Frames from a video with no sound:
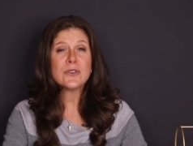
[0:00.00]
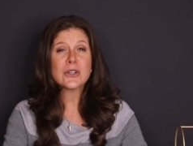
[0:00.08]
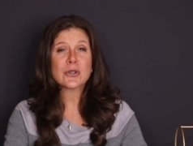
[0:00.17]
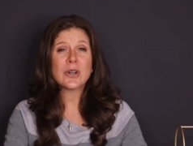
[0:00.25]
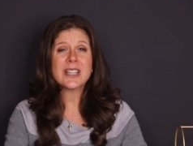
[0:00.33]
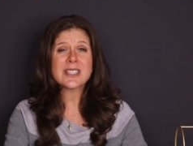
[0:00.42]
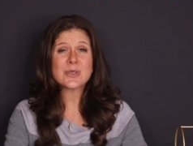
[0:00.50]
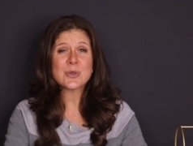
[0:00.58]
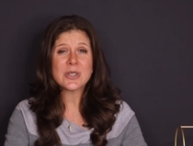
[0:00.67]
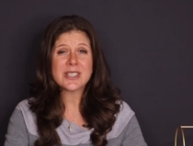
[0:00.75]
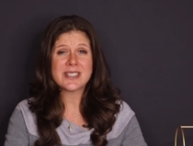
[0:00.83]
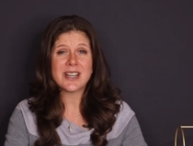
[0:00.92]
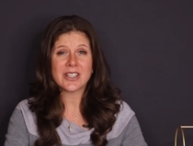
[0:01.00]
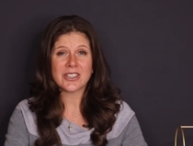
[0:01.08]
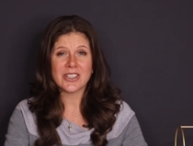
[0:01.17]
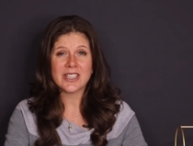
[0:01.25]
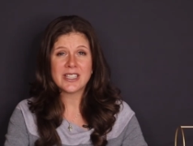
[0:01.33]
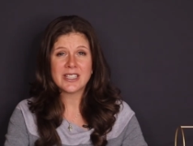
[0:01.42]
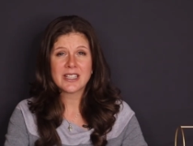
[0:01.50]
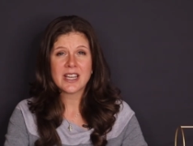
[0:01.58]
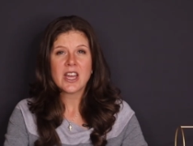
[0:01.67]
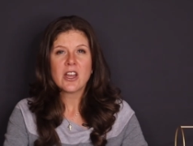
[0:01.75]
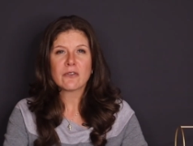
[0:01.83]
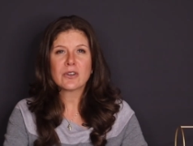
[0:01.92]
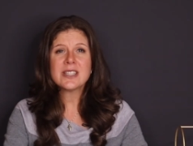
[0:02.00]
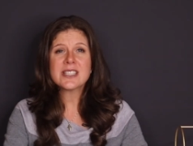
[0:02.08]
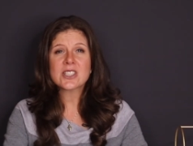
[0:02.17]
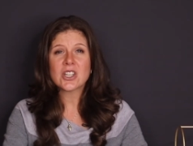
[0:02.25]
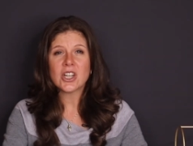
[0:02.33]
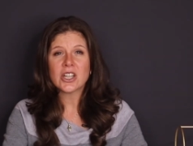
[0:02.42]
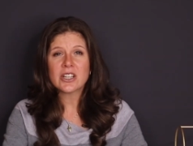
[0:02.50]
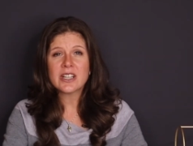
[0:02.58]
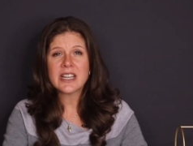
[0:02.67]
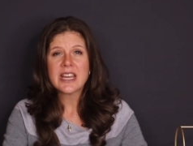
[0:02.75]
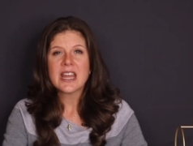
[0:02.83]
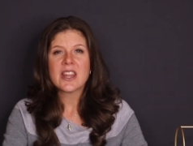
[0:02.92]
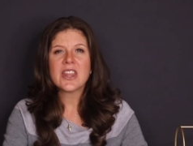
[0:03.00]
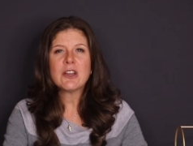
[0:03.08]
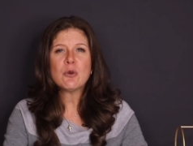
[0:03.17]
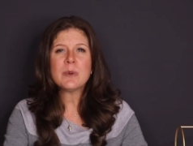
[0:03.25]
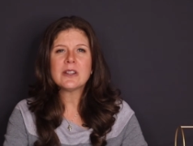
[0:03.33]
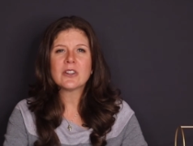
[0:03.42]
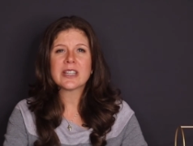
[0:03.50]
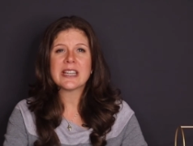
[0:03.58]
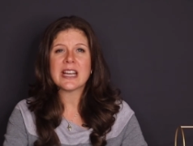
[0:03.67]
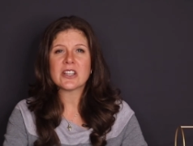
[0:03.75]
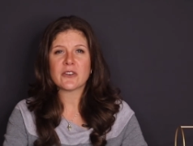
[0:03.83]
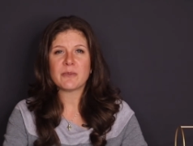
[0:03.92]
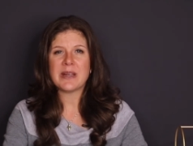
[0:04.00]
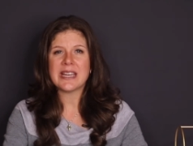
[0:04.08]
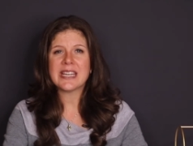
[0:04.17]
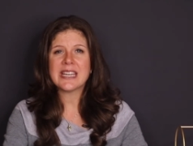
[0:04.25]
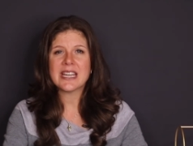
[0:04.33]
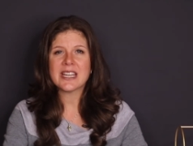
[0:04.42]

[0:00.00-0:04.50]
if your credit score is not good, for this card, they will be looking at your banking